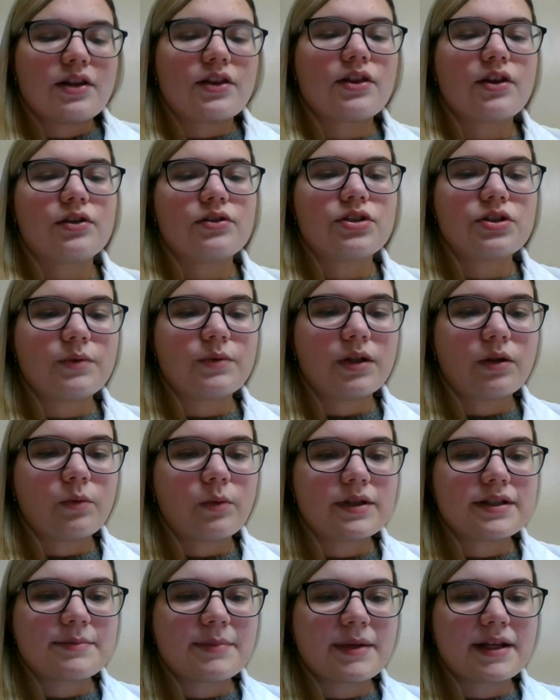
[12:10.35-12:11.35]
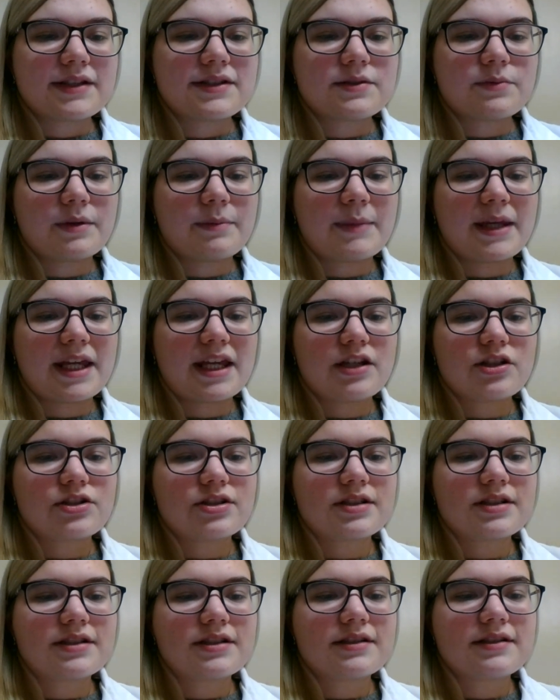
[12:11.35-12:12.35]
they're doing what's best with
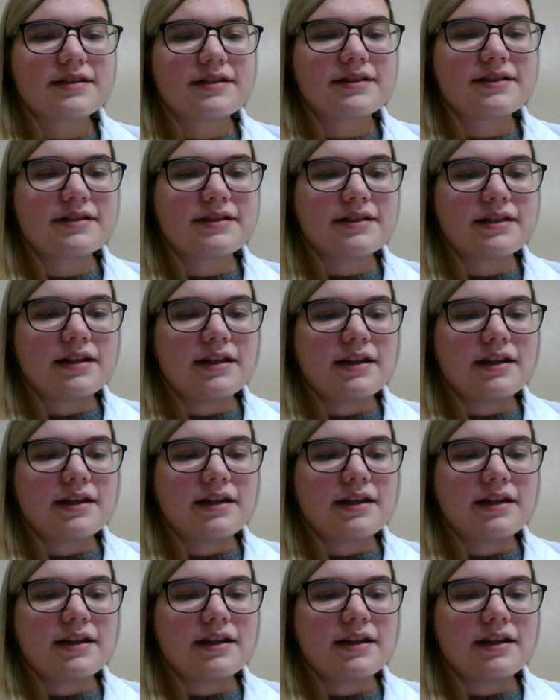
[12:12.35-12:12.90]
patients,